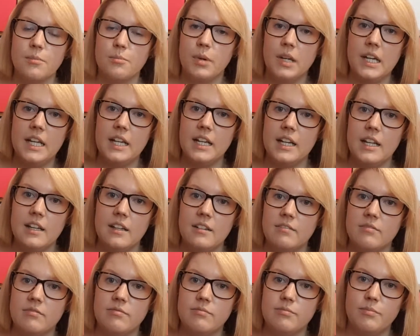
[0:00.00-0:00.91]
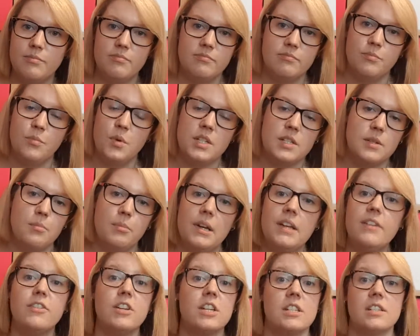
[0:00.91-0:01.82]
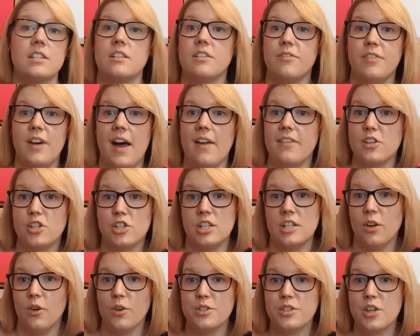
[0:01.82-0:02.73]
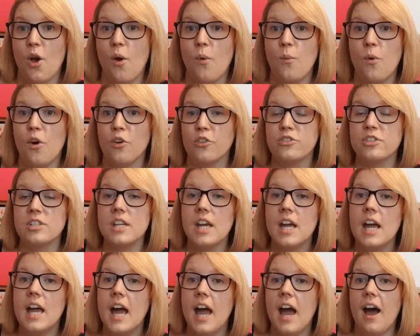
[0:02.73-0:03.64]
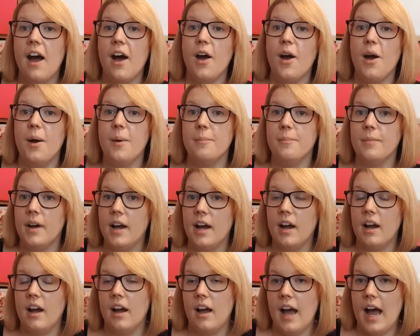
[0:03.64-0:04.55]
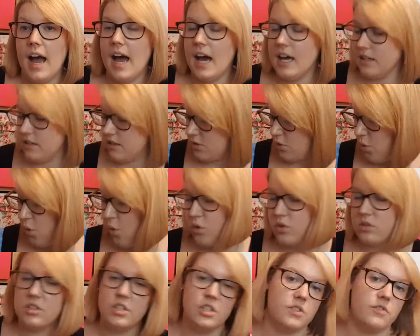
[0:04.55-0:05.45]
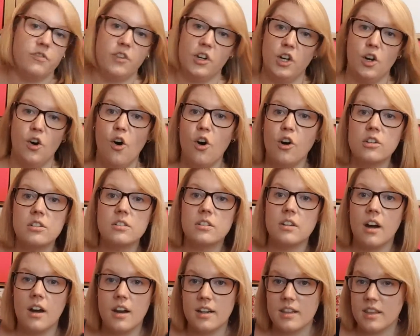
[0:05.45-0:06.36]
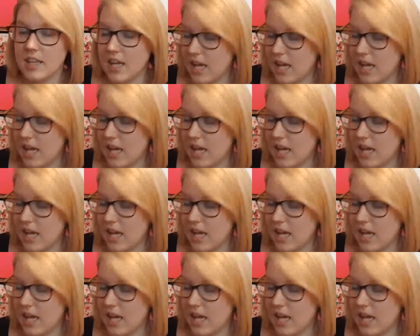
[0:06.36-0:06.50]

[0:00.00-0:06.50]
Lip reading: completely was oblivious to the fact that she lost her wand or just forgot kind of